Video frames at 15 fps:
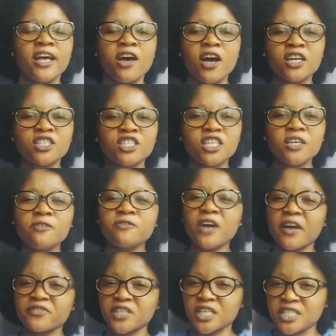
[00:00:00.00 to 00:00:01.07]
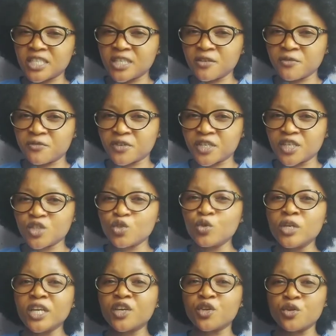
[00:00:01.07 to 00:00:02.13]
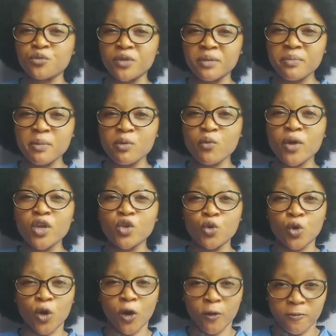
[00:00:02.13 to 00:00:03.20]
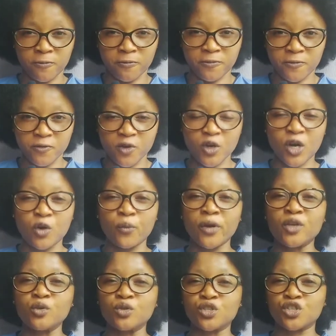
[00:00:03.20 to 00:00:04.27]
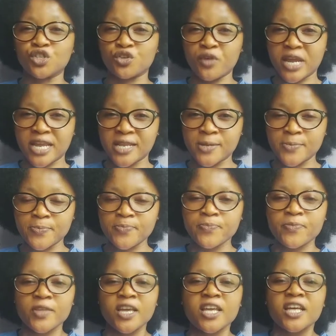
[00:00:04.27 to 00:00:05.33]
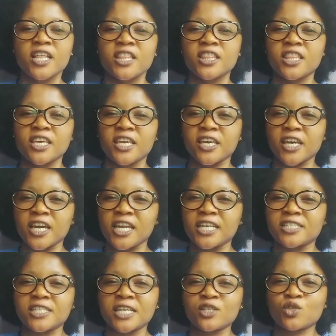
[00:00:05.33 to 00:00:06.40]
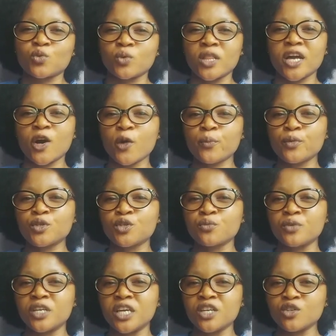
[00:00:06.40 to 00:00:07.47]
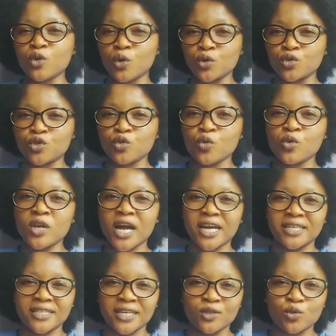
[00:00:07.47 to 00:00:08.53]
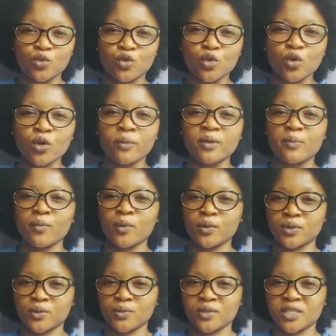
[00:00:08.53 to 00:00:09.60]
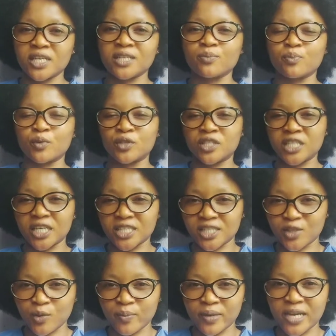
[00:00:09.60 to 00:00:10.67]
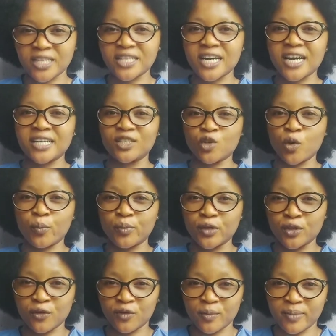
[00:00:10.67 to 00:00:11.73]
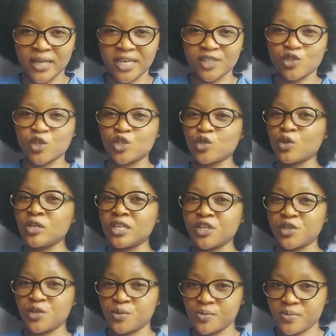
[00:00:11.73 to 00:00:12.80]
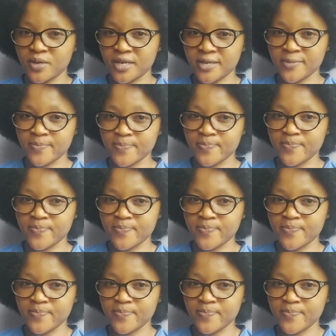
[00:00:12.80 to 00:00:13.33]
And if after delivery you leak urine, maybe when you cough or when you strain, the Kegel exercises will help you to regain control and then to tone up the muscles and protect your bladder and the opening of the bladder so you don't leak urine.